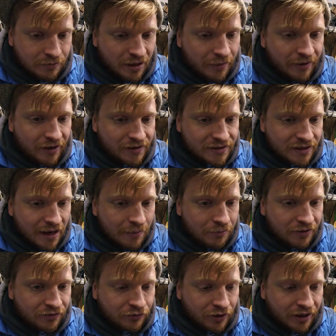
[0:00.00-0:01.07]
Maybe I'll
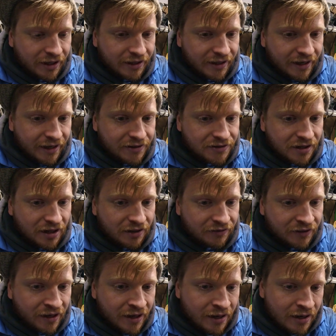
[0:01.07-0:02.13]
stop before I get the heads off,
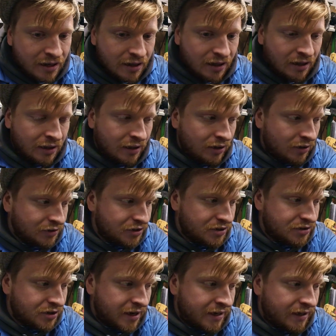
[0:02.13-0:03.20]
I'll
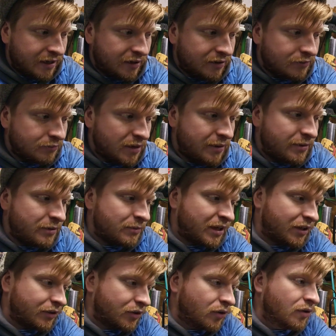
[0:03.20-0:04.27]
just try and get, maybe
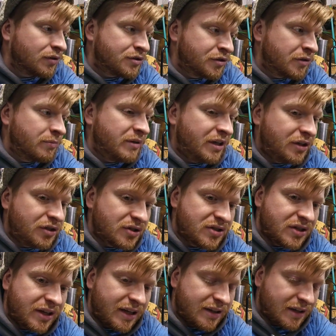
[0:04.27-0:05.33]
my goal should be
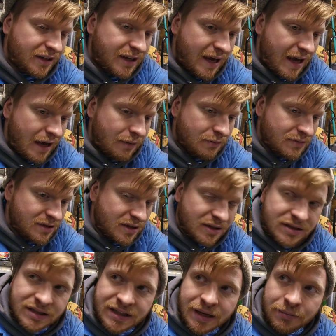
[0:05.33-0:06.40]
just to get the cams
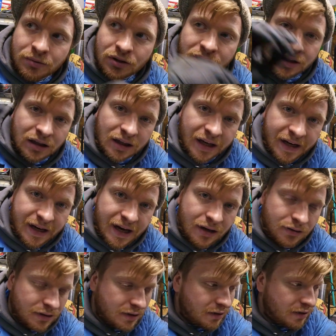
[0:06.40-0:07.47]
disassembled and laid out